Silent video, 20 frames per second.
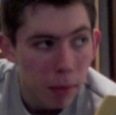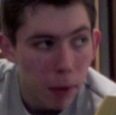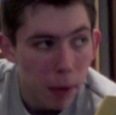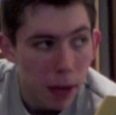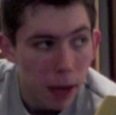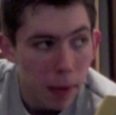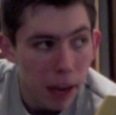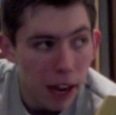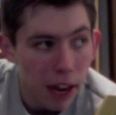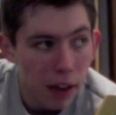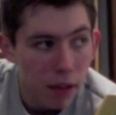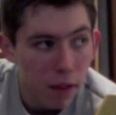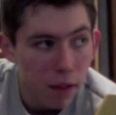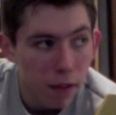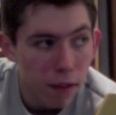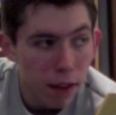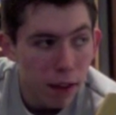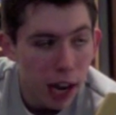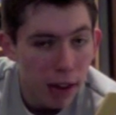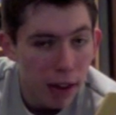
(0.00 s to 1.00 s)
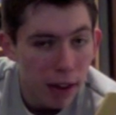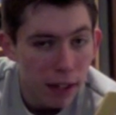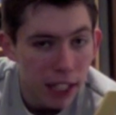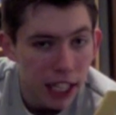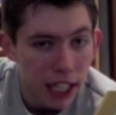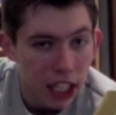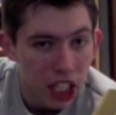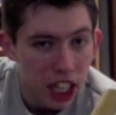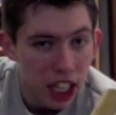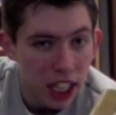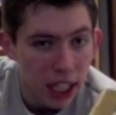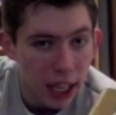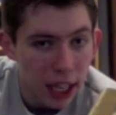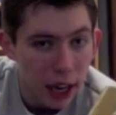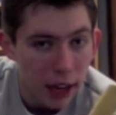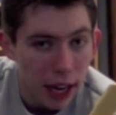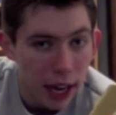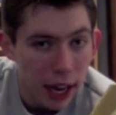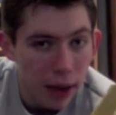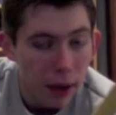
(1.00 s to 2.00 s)
about 5-6 years ago
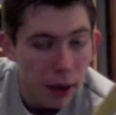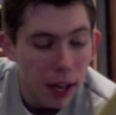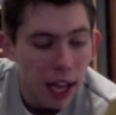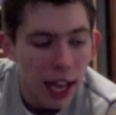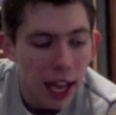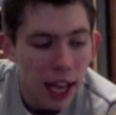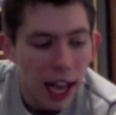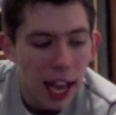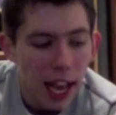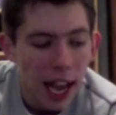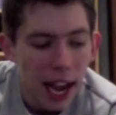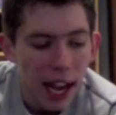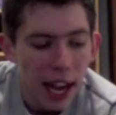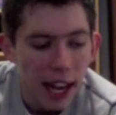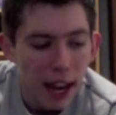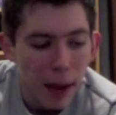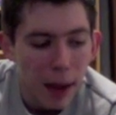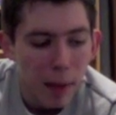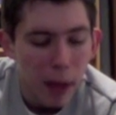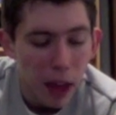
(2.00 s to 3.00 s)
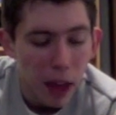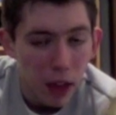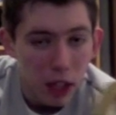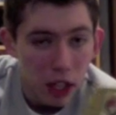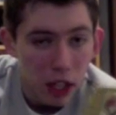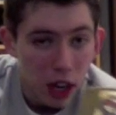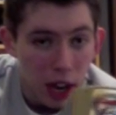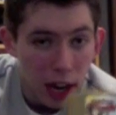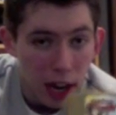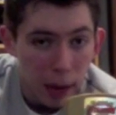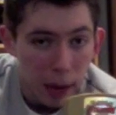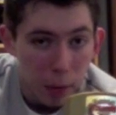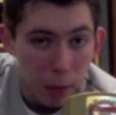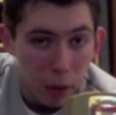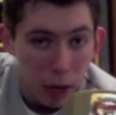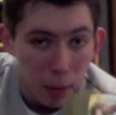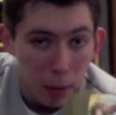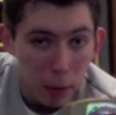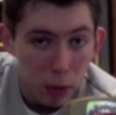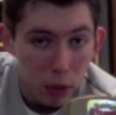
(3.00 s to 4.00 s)
now. And at the time when
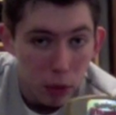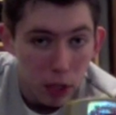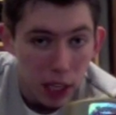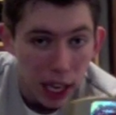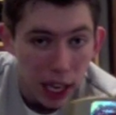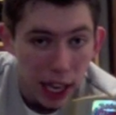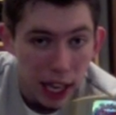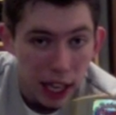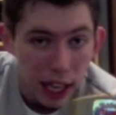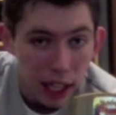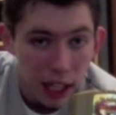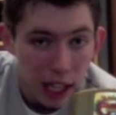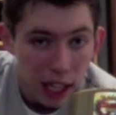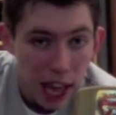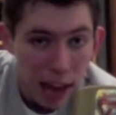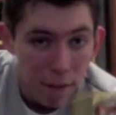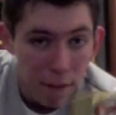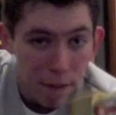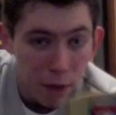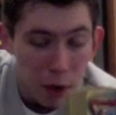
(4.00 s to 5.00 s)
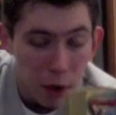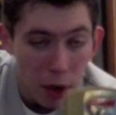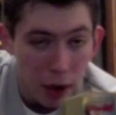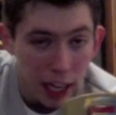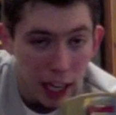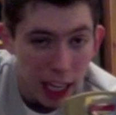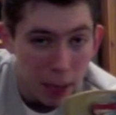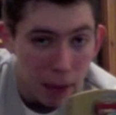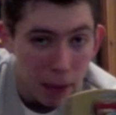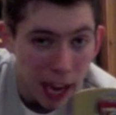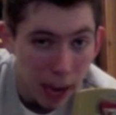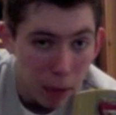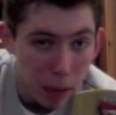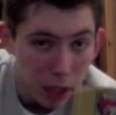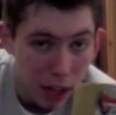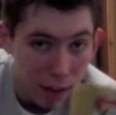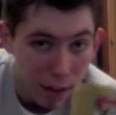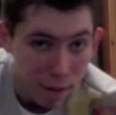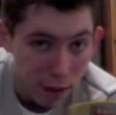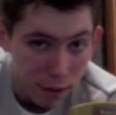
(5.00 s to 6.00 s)
I bought it, everywhere on eBay it
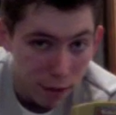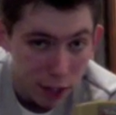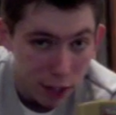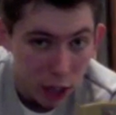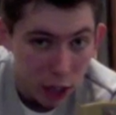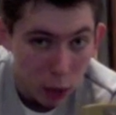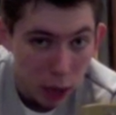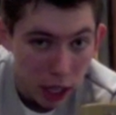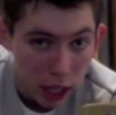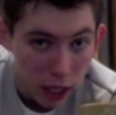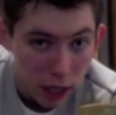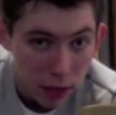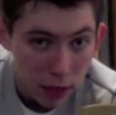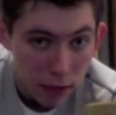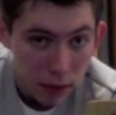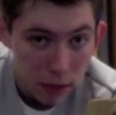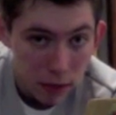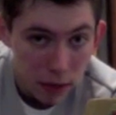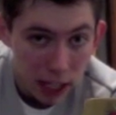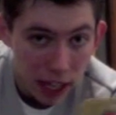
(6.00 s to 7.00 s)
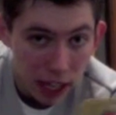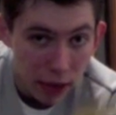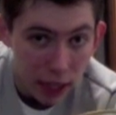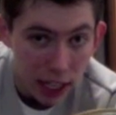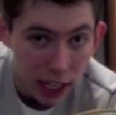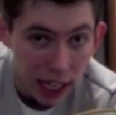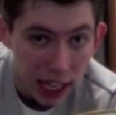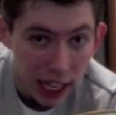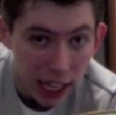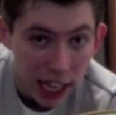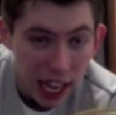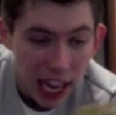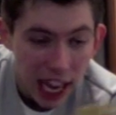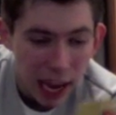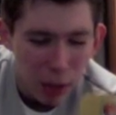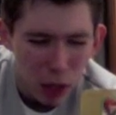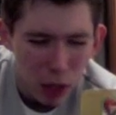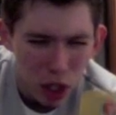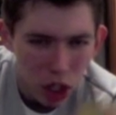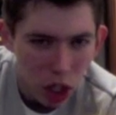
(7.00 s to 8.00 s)
was like 50 quid. Seriously, it
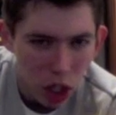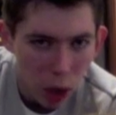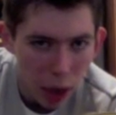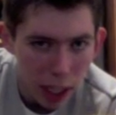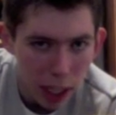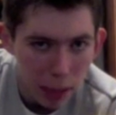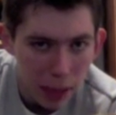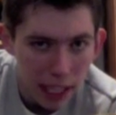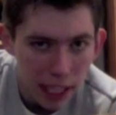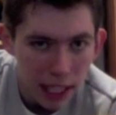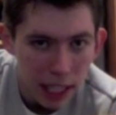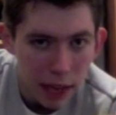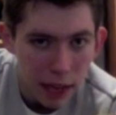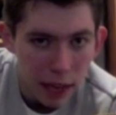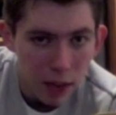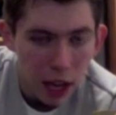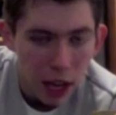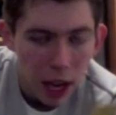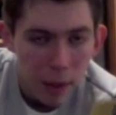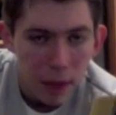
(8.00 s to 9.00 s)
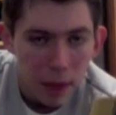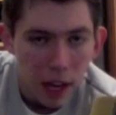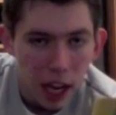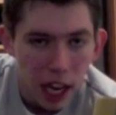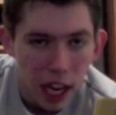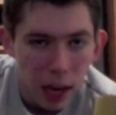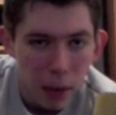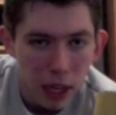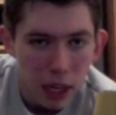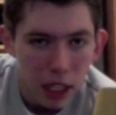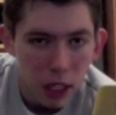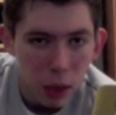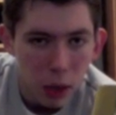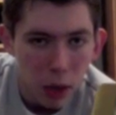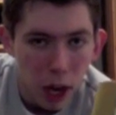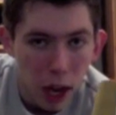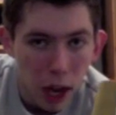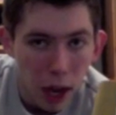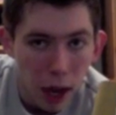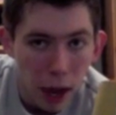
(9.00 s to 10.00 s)
was so expensive. And I went to
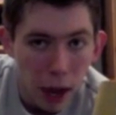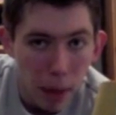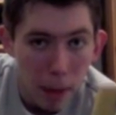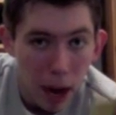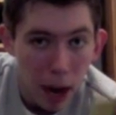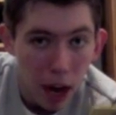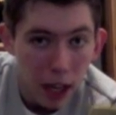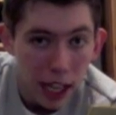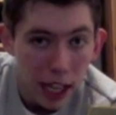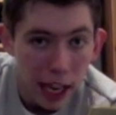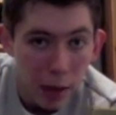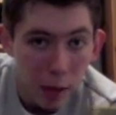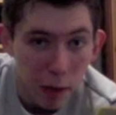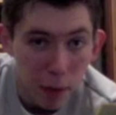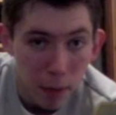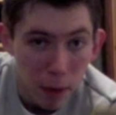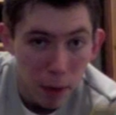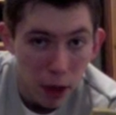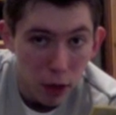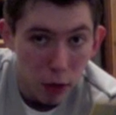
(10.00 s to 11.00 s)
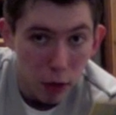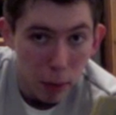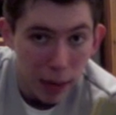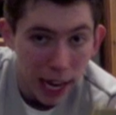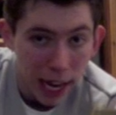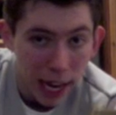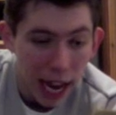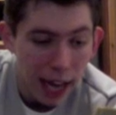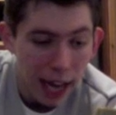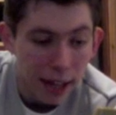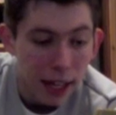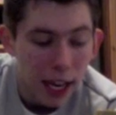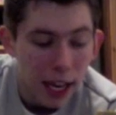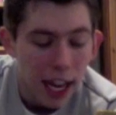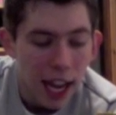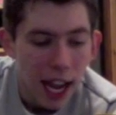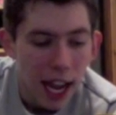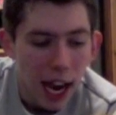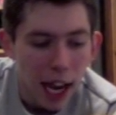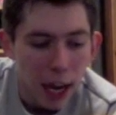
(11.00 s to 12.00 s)
a market with my brother and my nan,
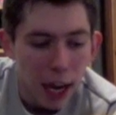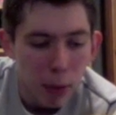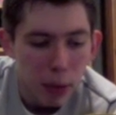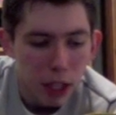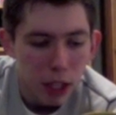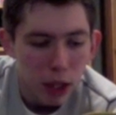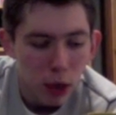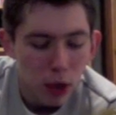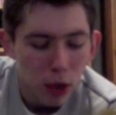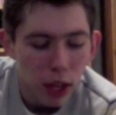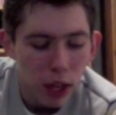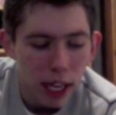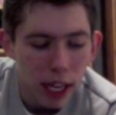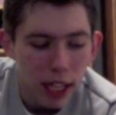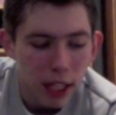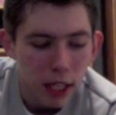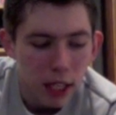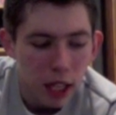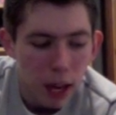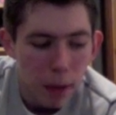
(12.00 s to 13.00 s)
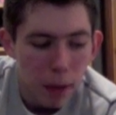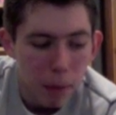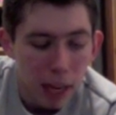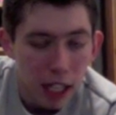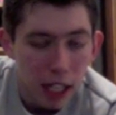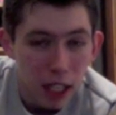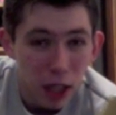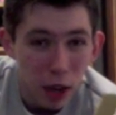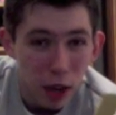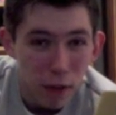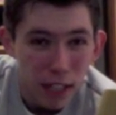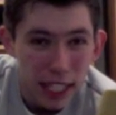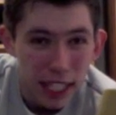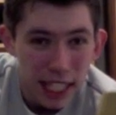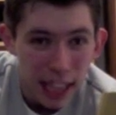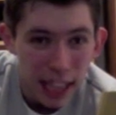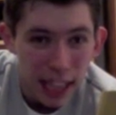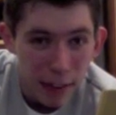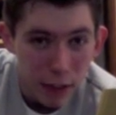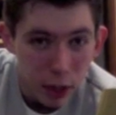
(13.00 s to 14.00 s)
and we saw this being sold for
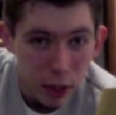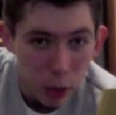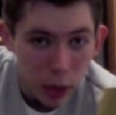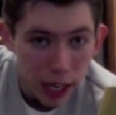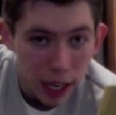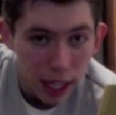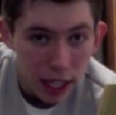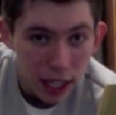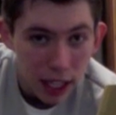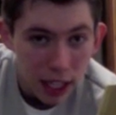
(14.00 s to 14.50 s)
7 quid.